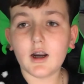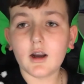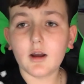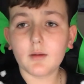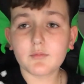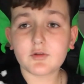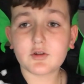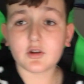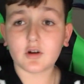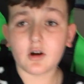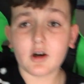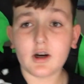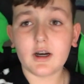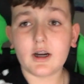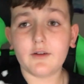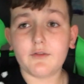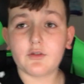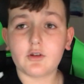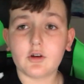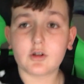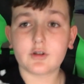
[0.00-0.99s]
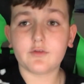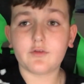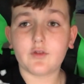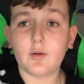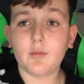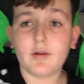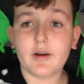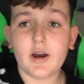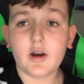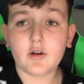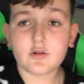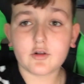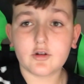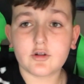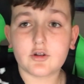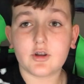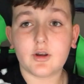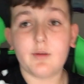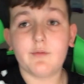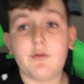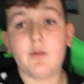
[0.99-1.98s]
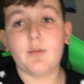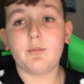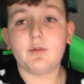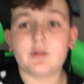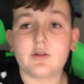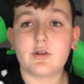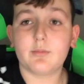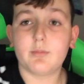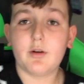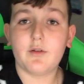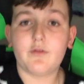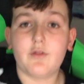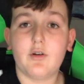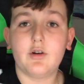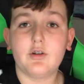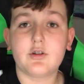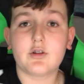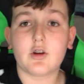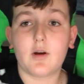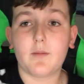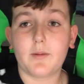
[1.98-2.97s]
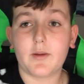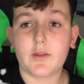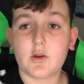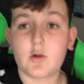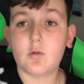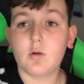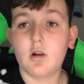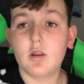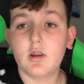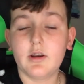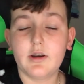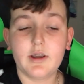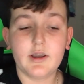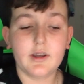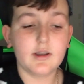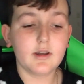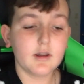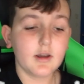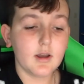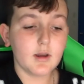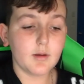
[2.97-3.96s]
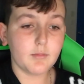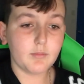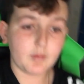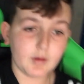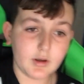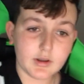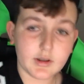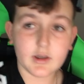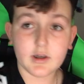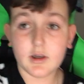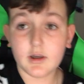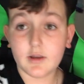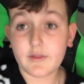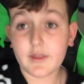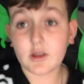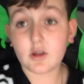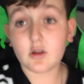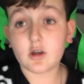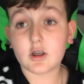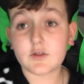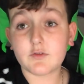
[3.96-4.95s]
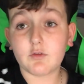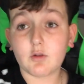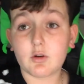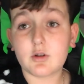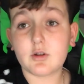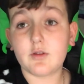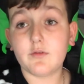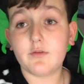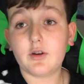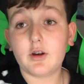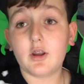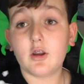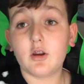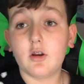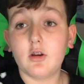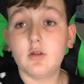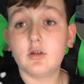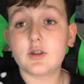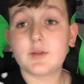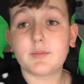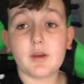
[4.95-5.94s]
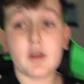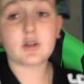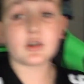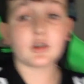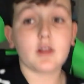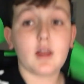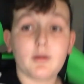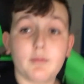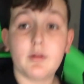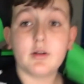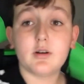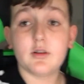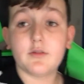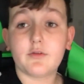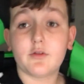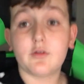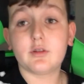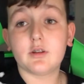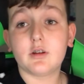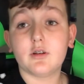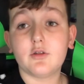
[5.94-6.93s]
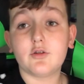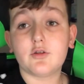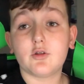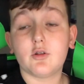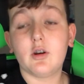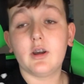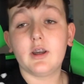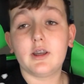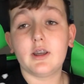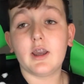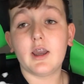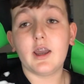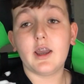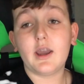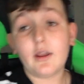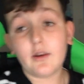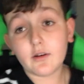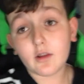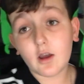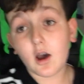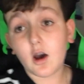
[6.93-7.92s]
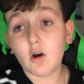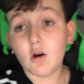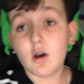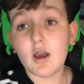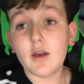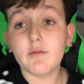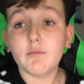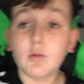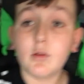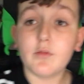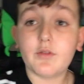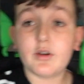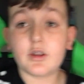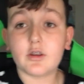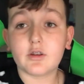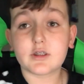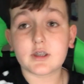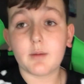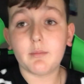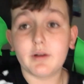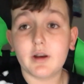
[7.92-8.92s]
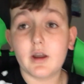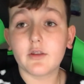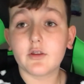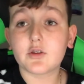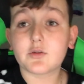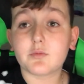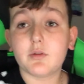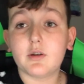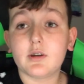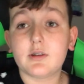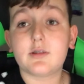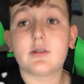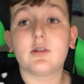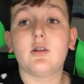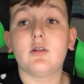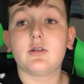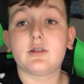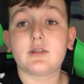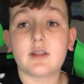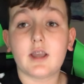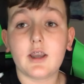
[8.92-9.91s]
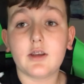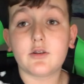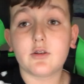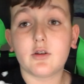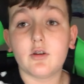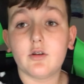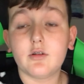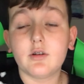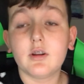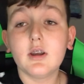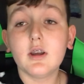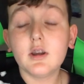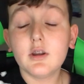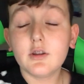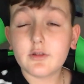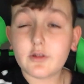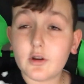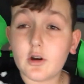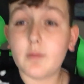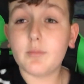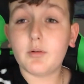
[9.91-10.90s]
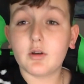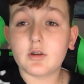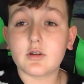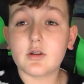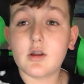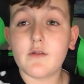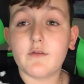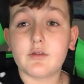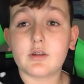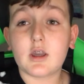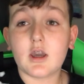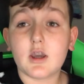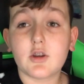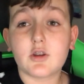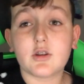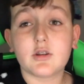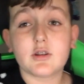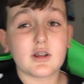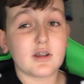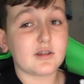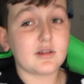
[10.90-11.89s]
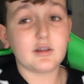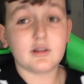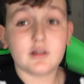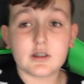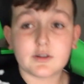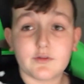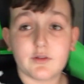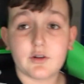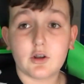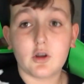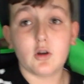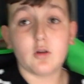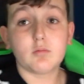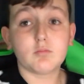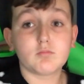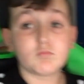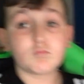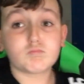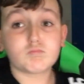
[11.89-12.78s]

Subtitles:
I'm sorry, I forgot to film an outro, so I'm filming this on my phone. Sorry about the quality. But yeah, thank you guys for watching the video. Smash that like button if you did enjoy it, and I'll have more videos coming out this week, so stay tuned. Turn on post notifications, and I'll see you in the next video.